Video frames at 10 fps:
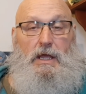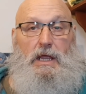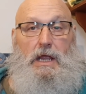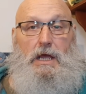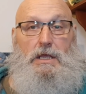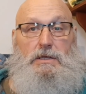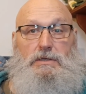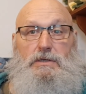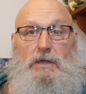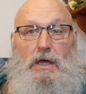
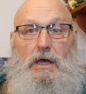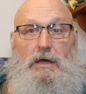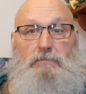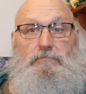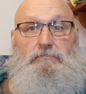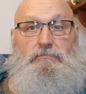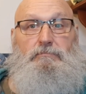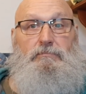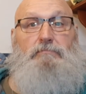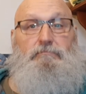and
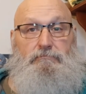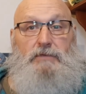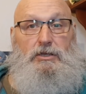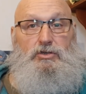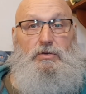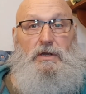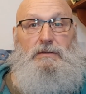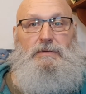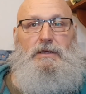get tuna.